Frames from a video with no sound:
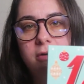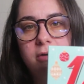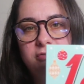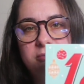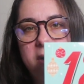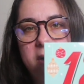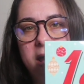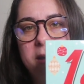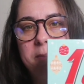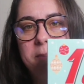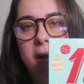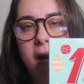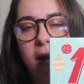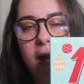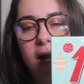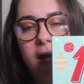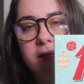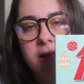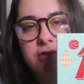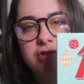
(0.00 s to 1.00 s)
of my
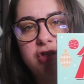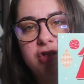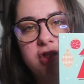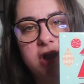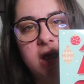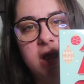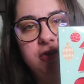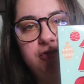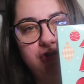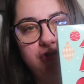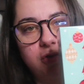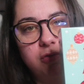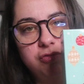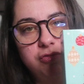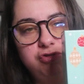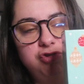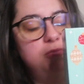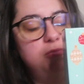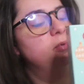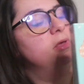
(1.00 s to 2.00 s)
pods so that I
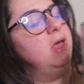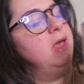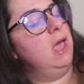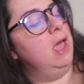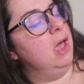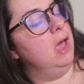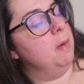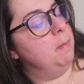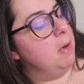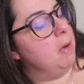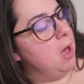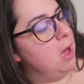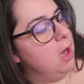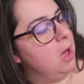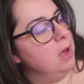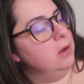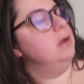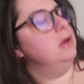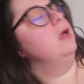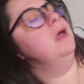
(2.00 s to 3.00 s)
don't duplicate a
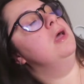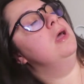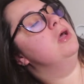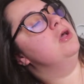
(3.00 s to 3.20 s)
pod.